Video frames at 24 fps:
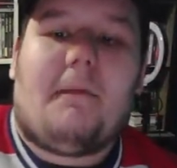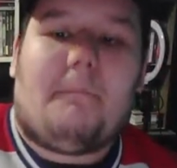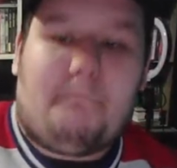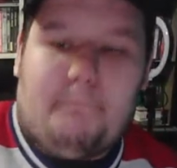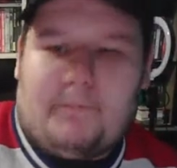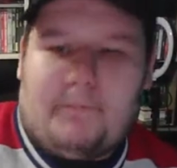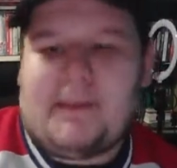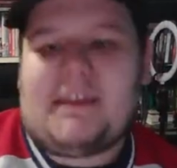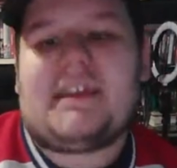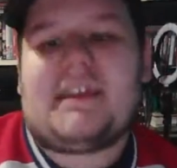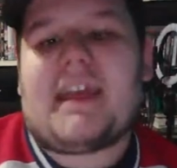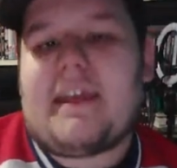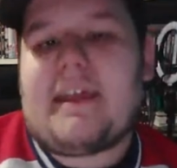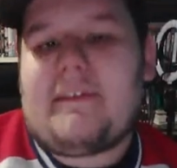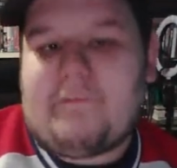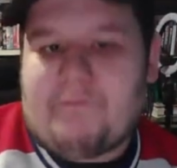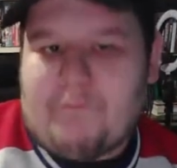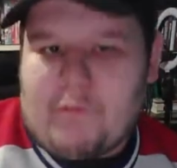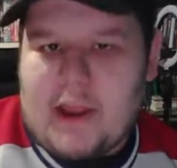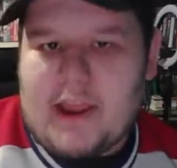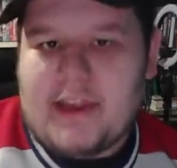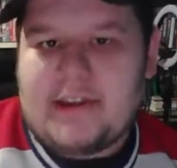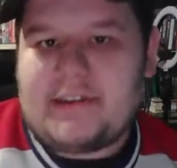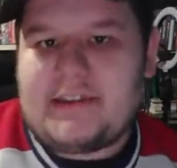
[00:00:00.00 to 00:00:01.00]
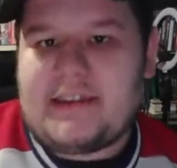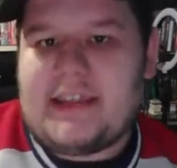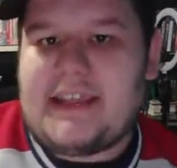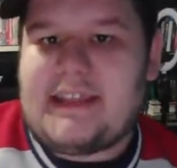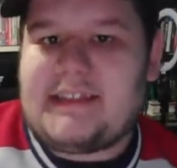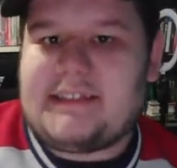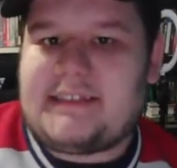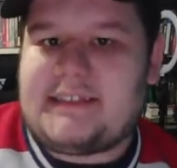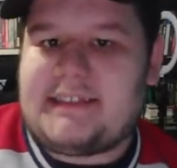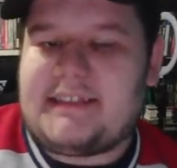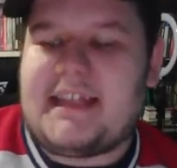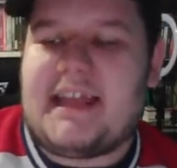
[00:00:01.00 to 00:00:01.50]
being a friend
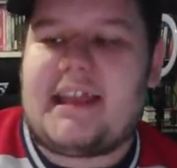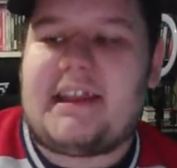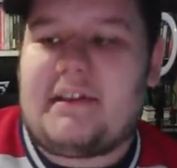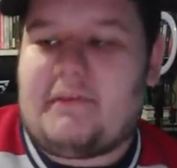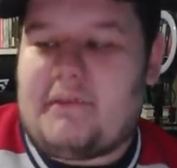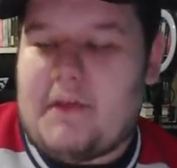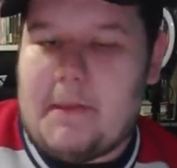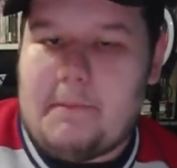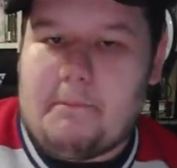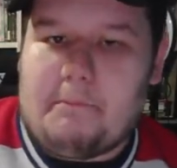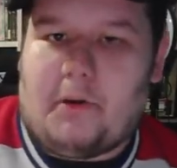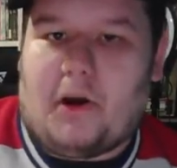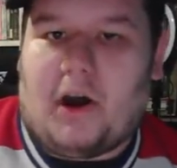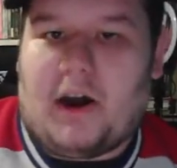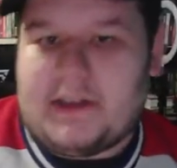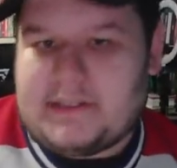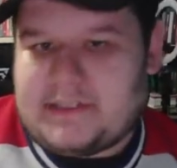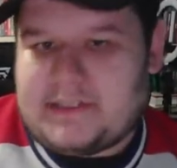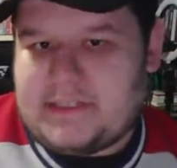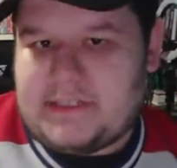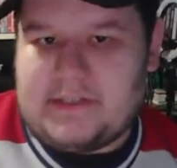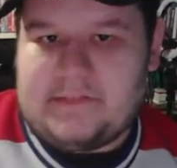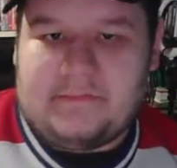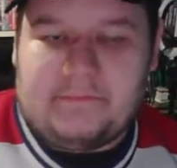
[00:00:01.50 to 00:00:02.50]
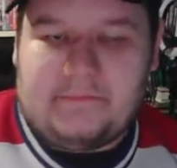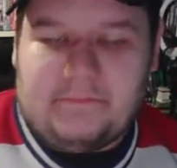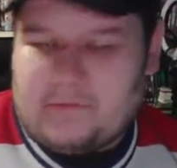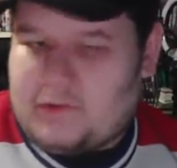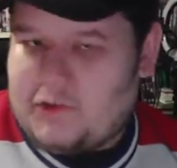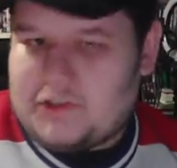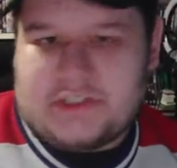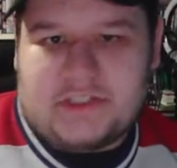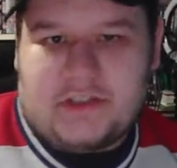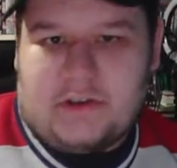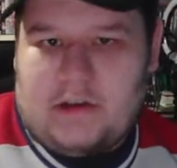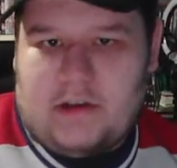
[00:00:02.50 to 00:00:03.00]
instead of a boss,
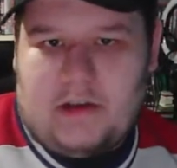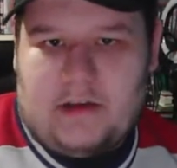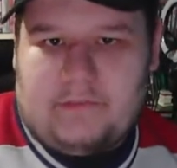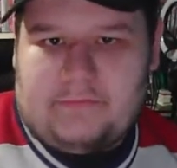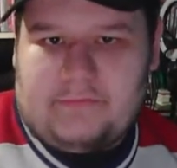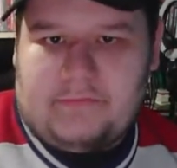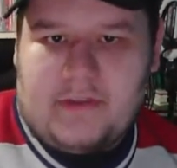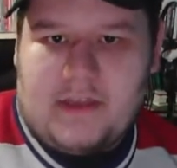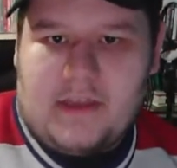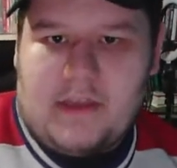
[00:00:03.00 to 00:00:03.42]
first off.